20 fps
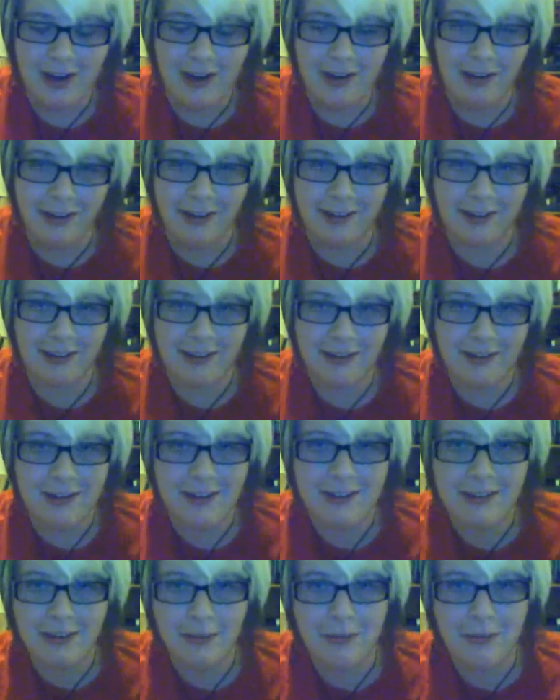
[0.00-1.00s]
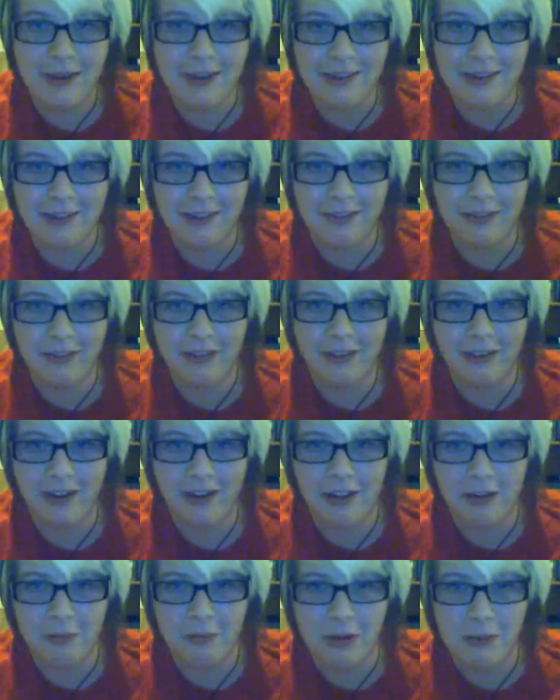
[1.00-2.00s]
you did something different
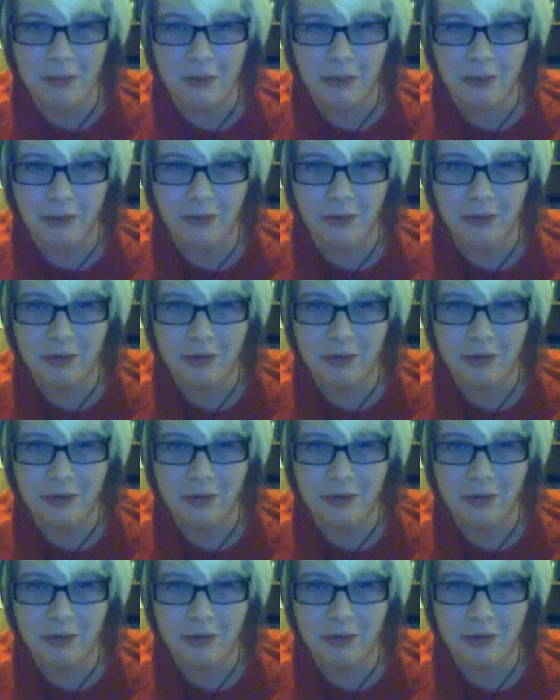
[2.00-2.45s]
than other people,